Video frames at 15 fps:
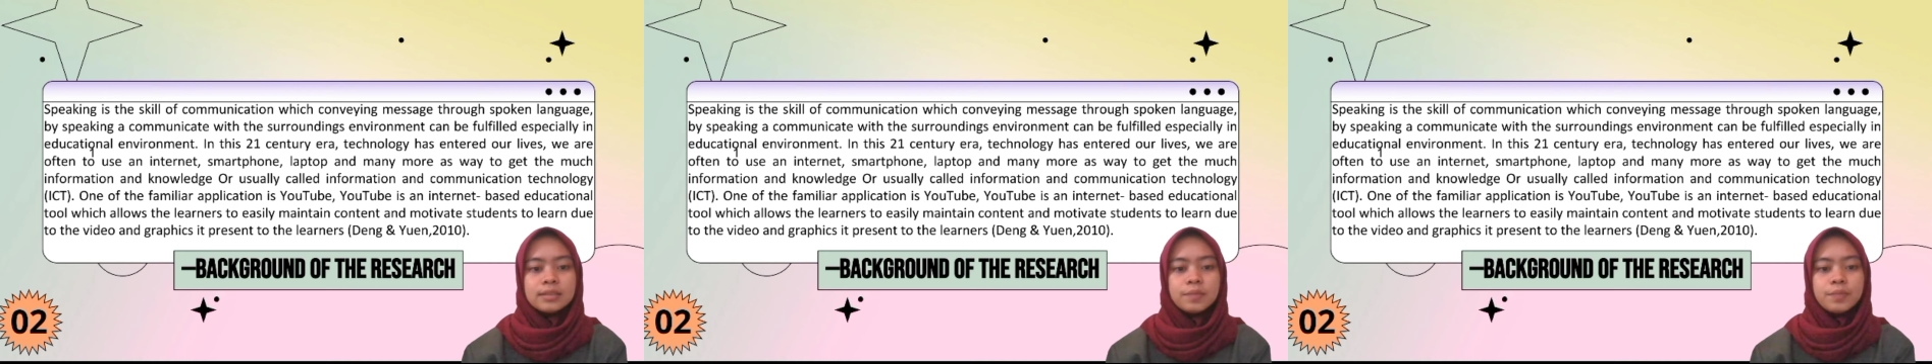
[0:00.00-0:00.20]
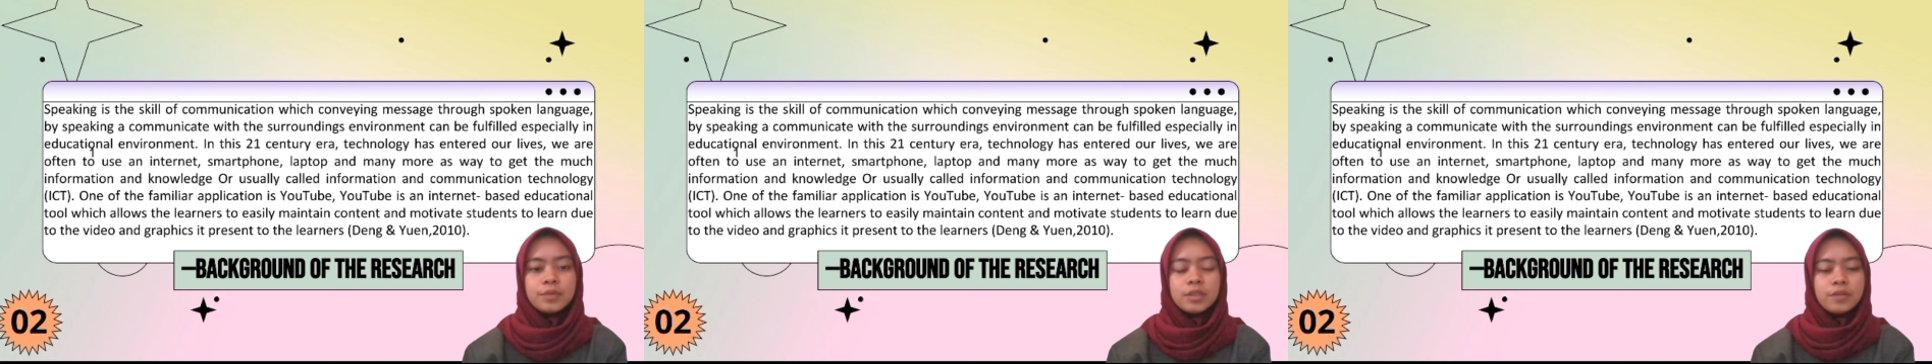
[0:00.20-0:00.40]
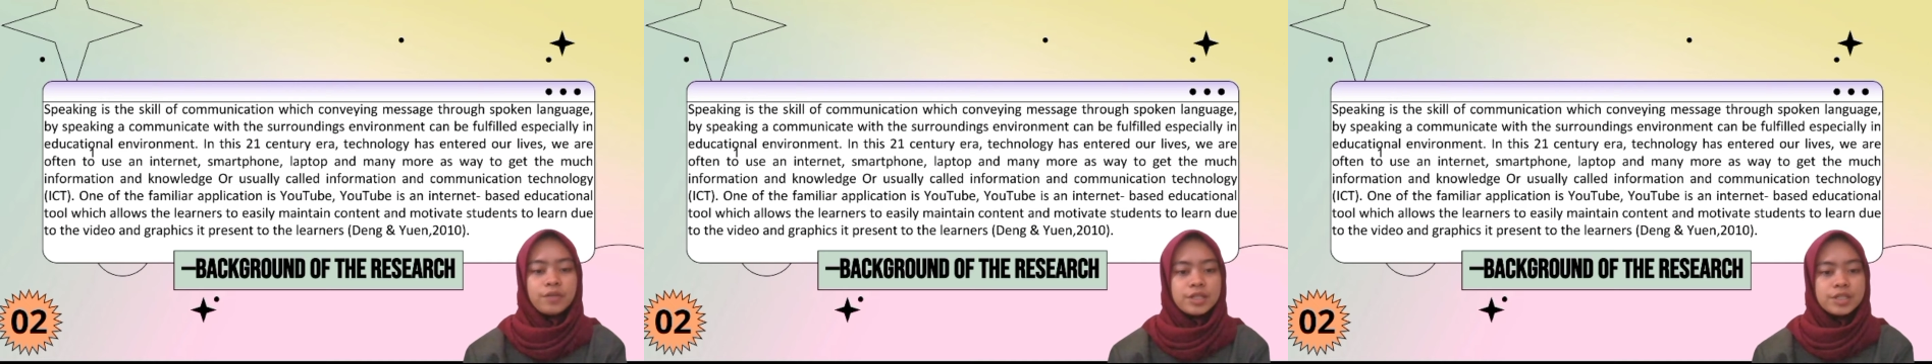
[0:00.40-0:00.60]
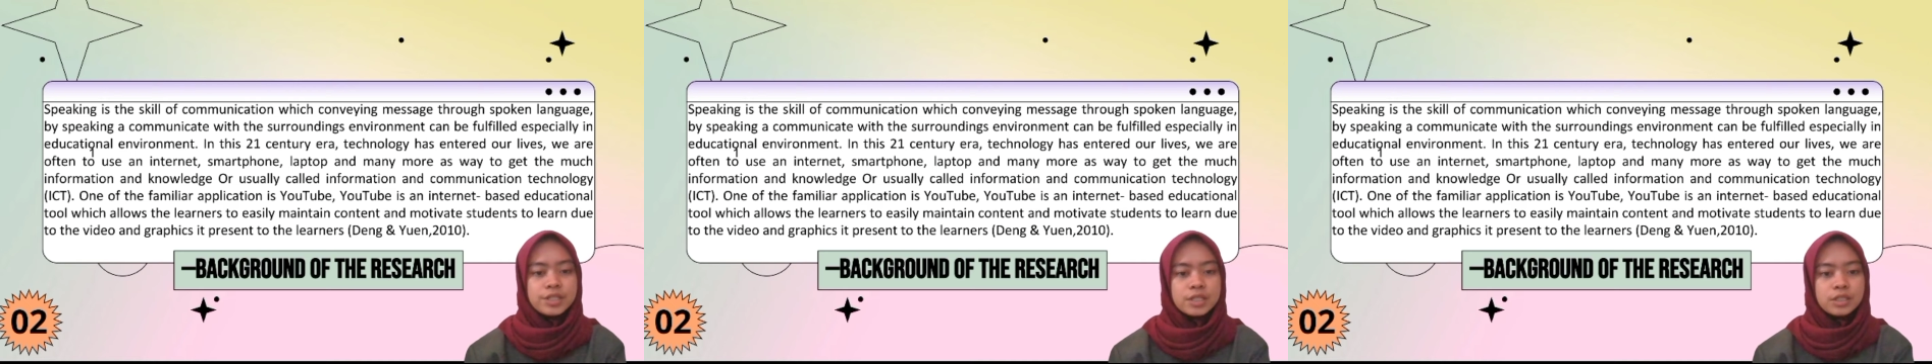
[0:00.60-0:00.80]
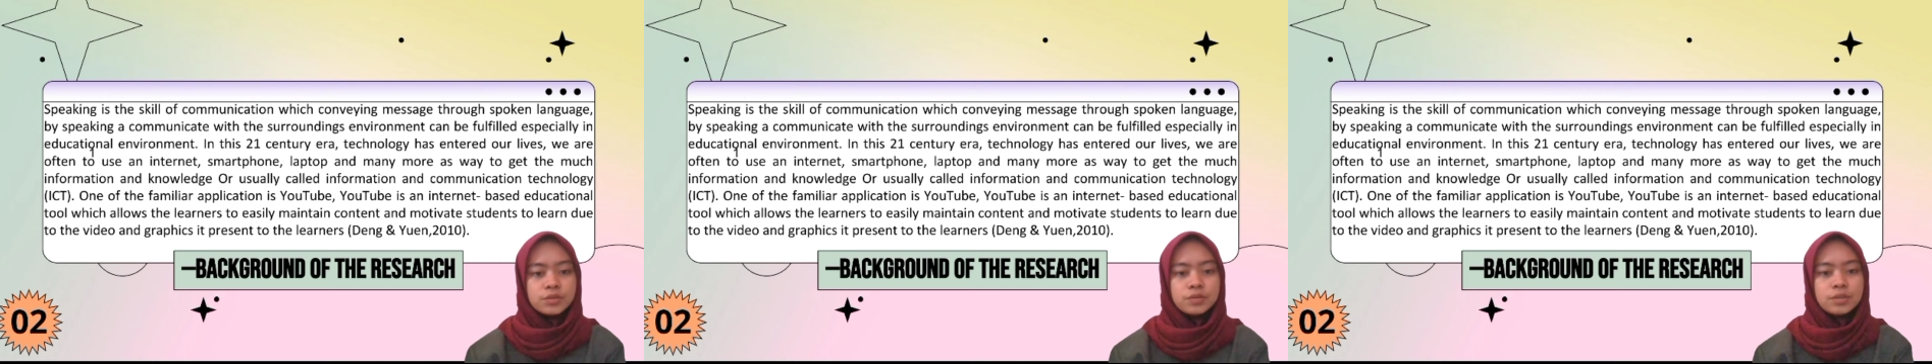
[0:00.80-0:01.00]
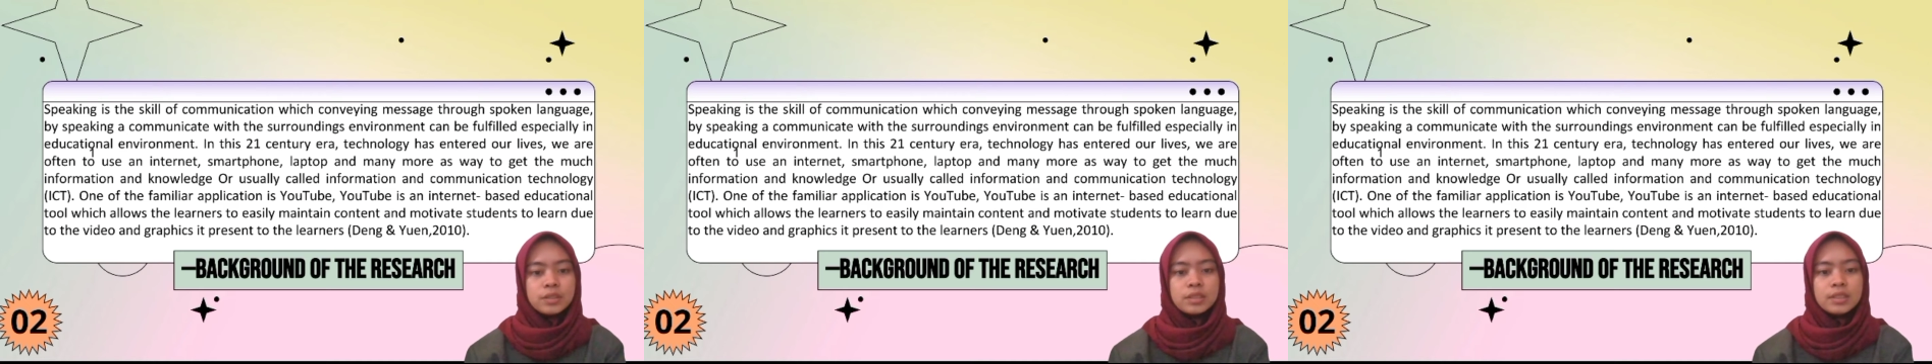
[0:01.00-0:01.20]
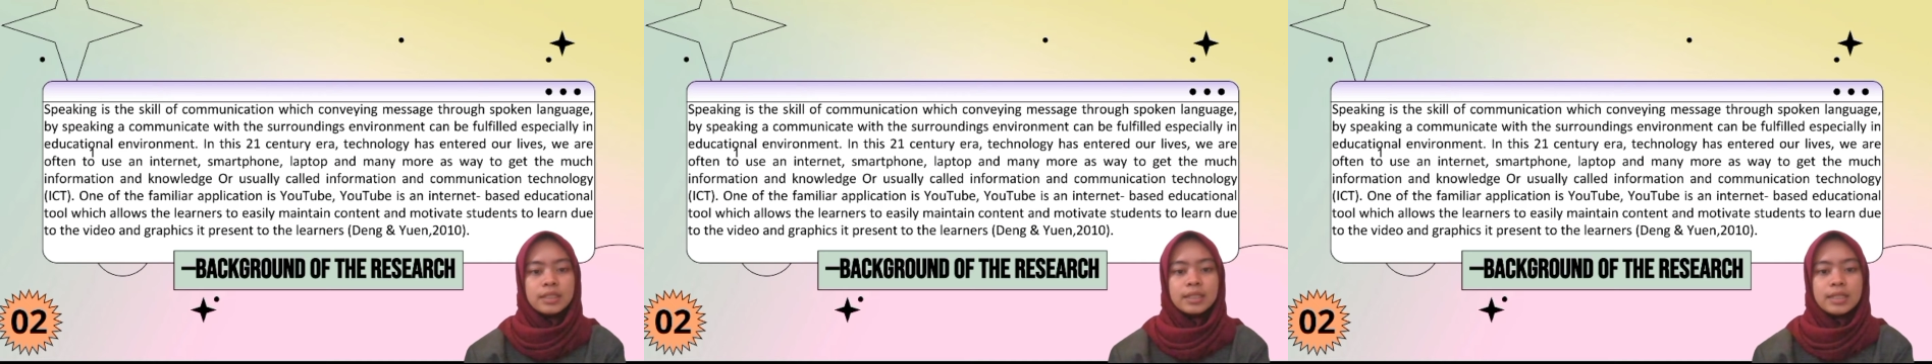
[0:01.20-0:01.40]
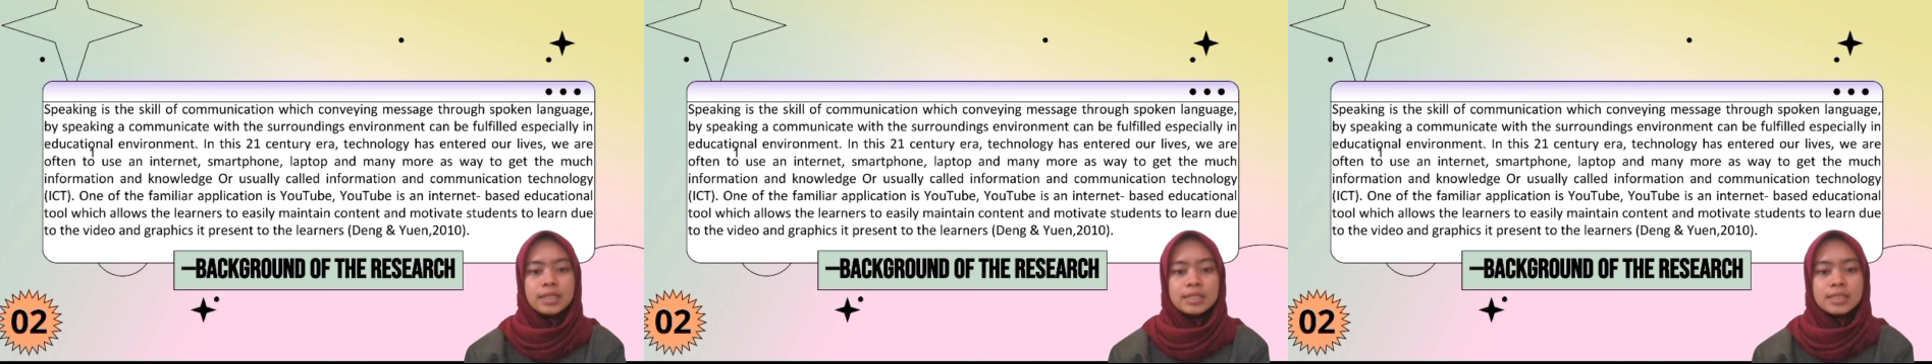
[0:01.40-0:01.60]
the motivation to learn
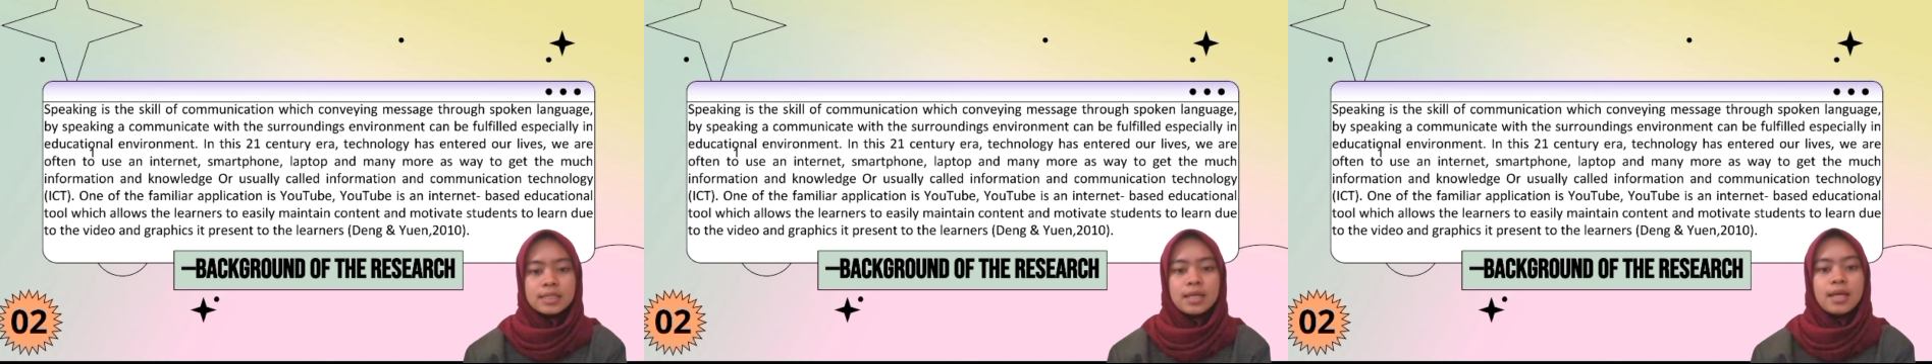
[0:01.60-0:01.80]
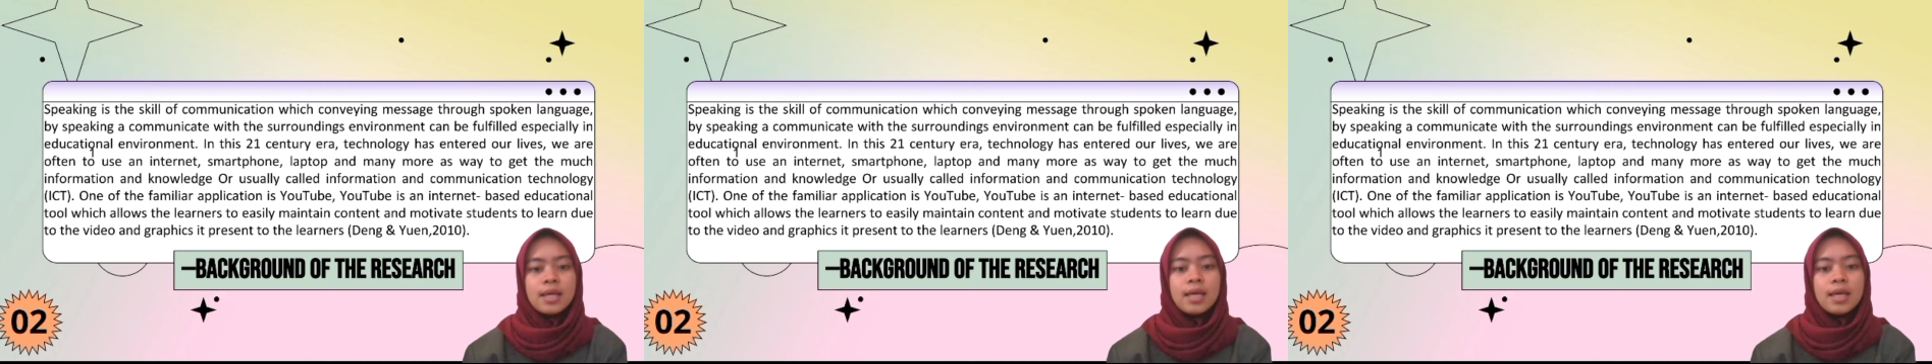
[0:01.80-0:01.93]
English,